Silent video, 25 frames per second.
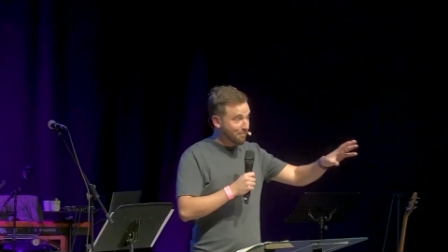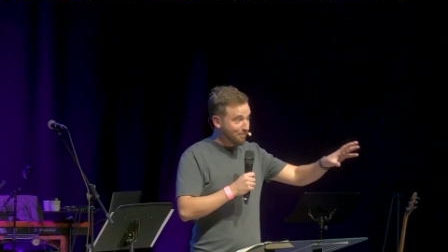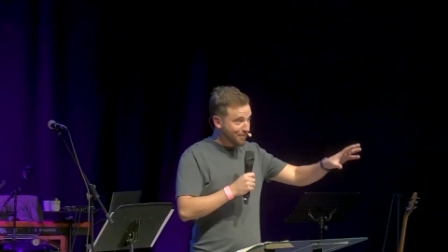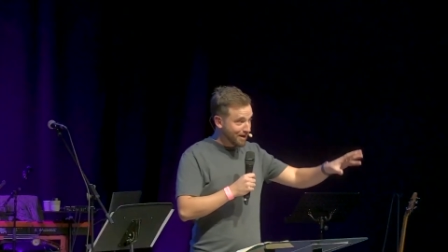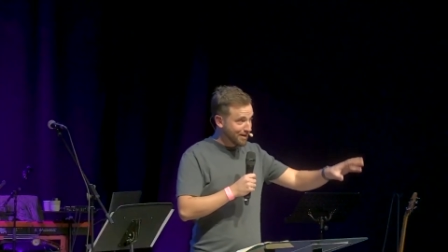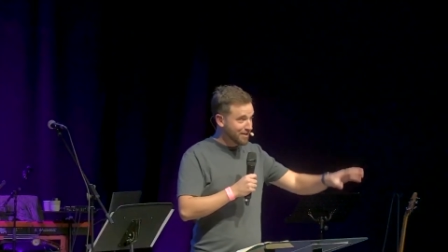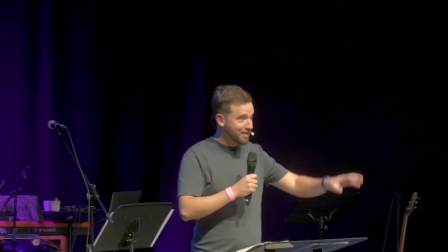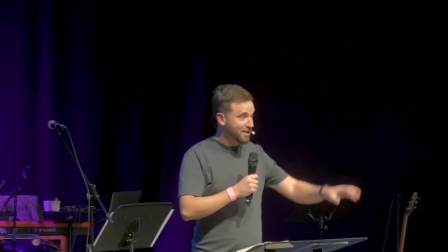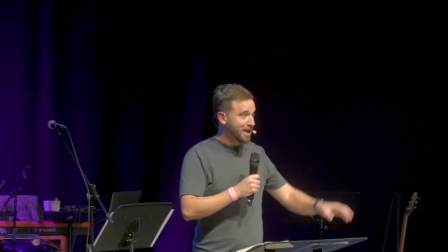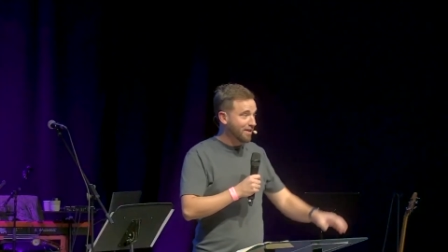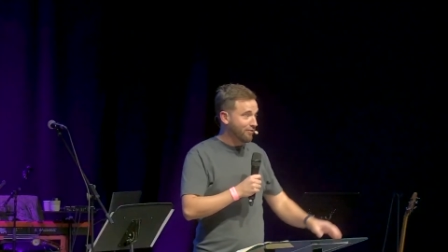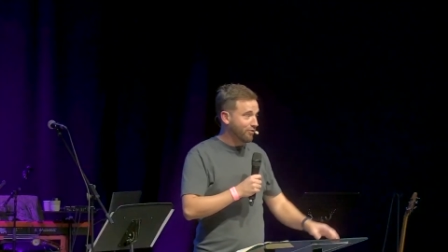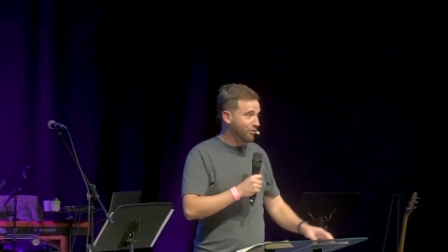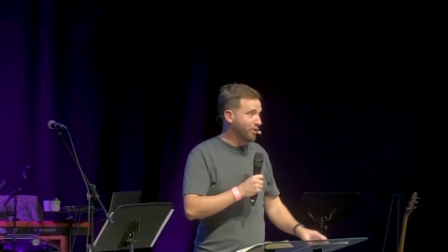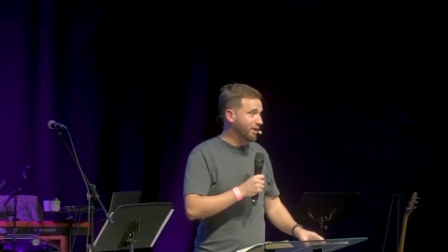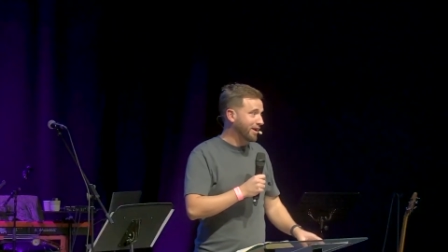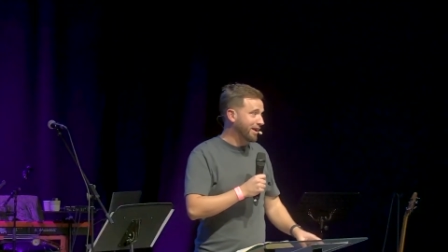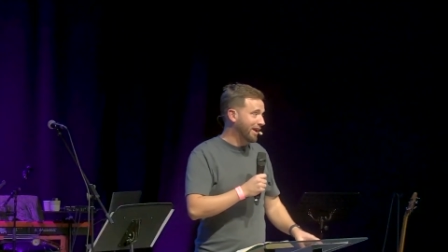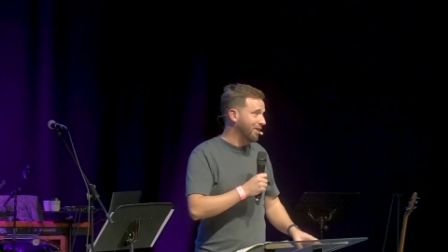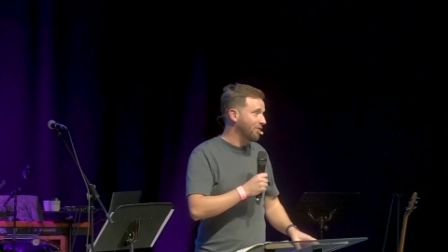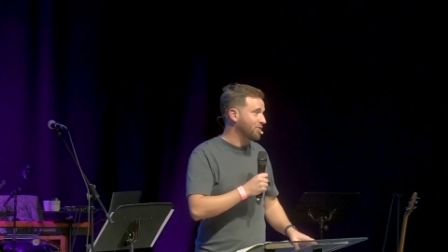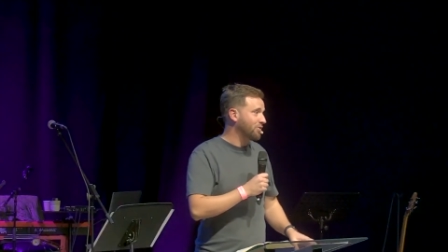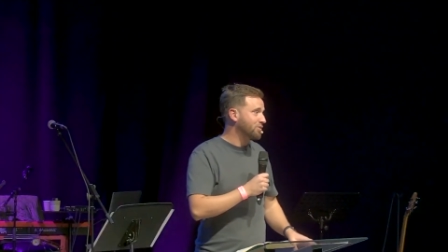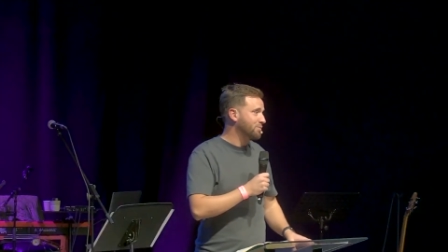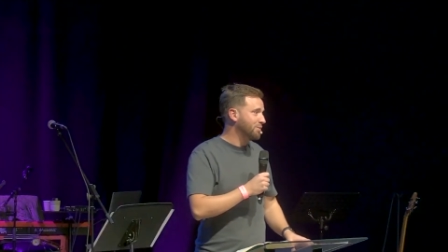in the other
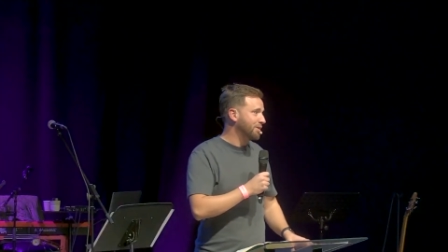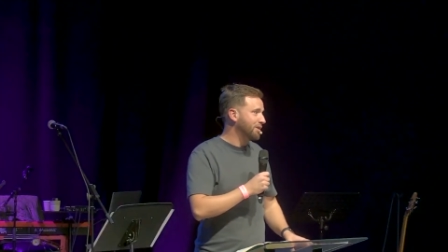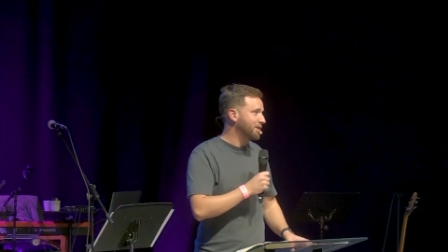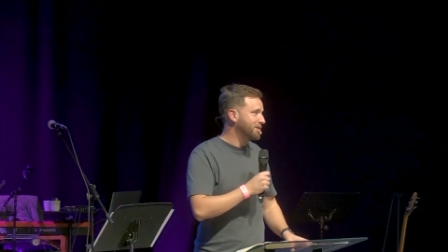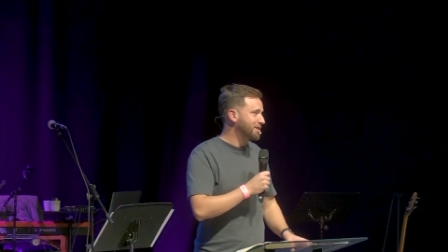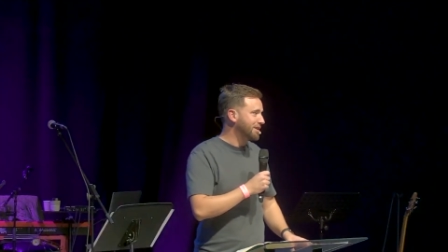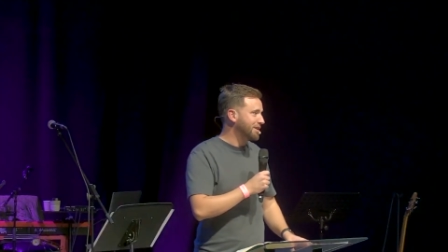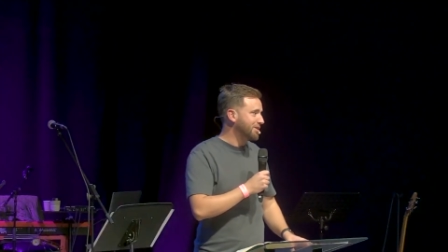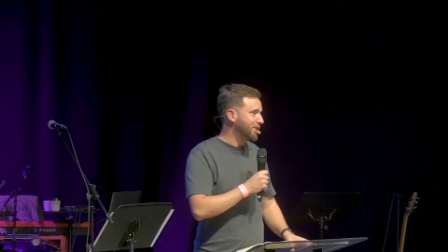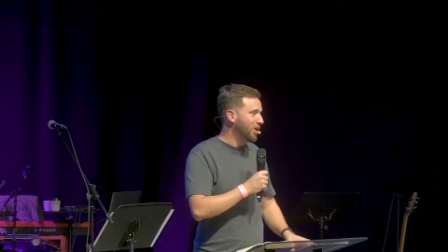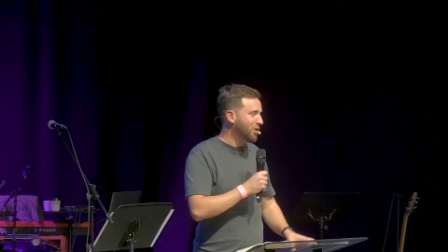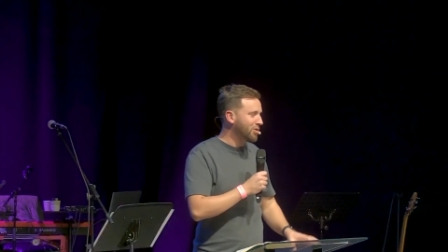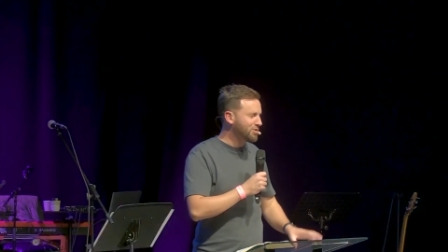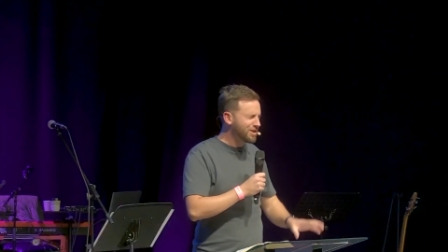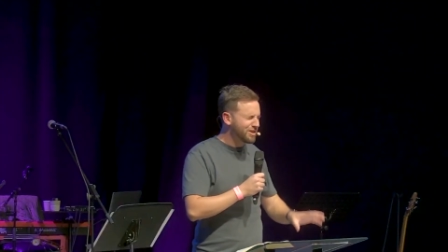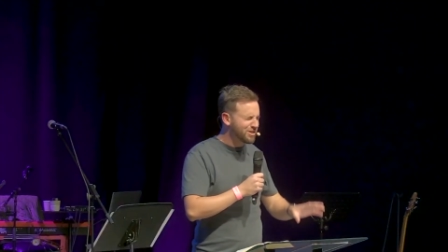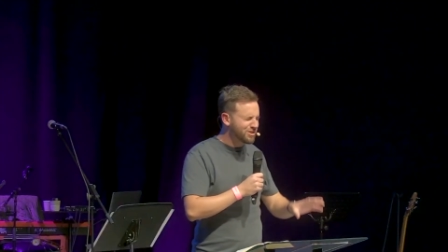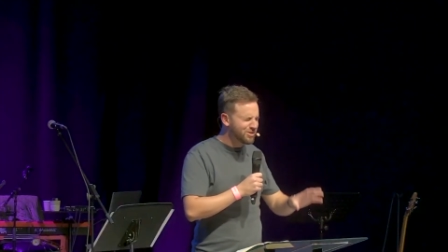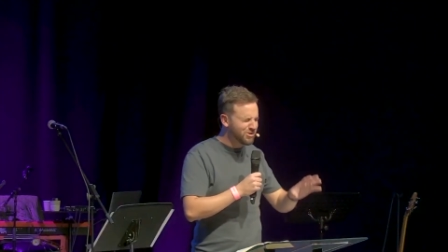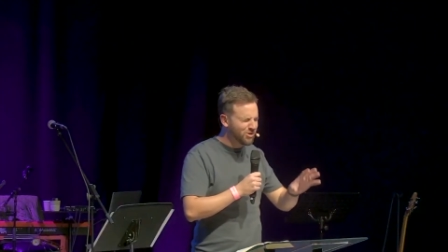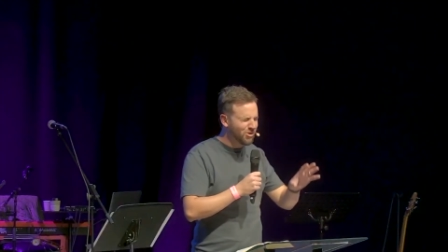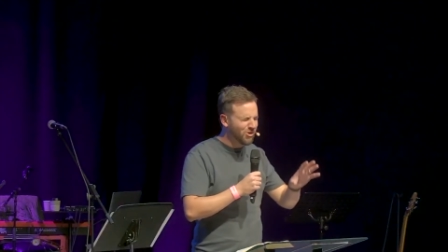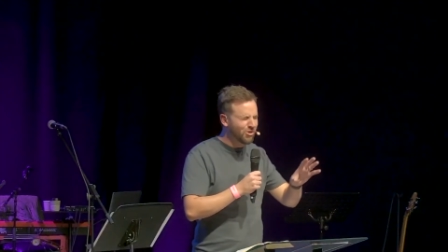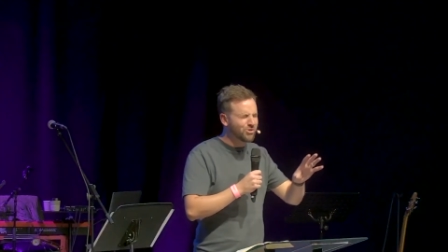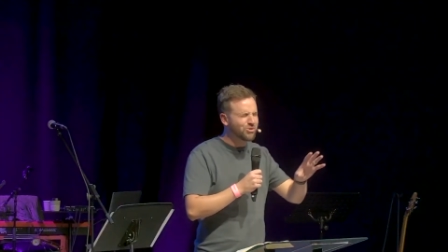accounts because he knows it's
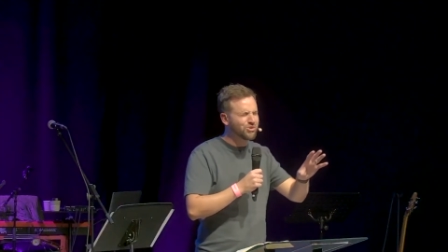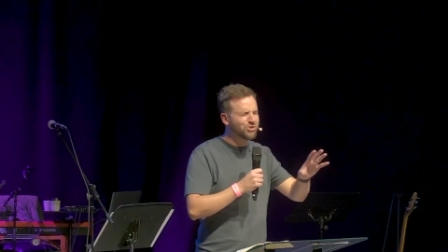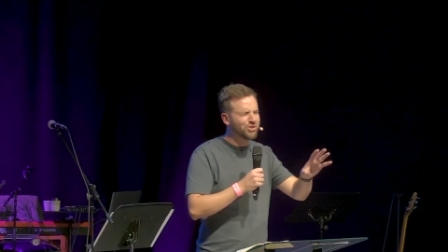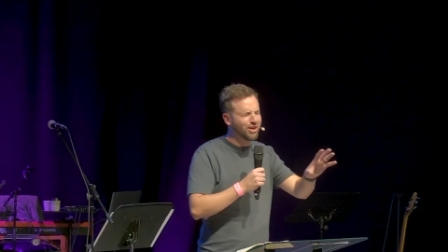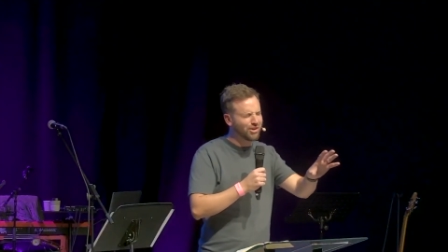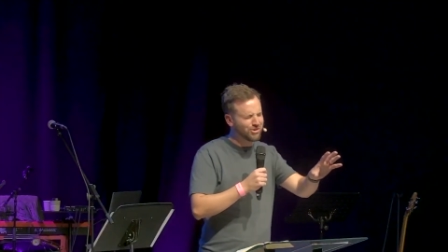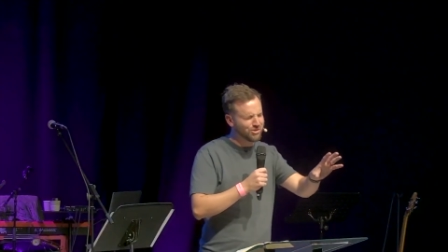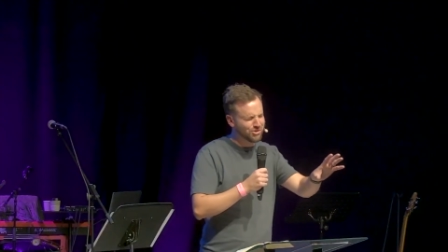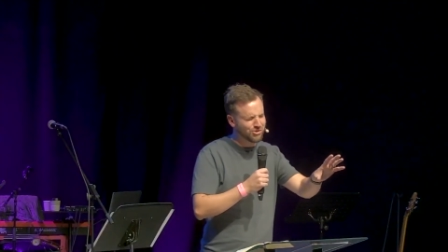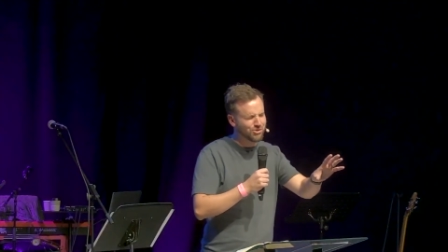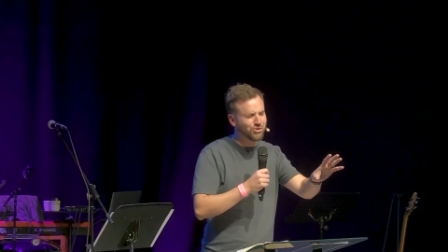not just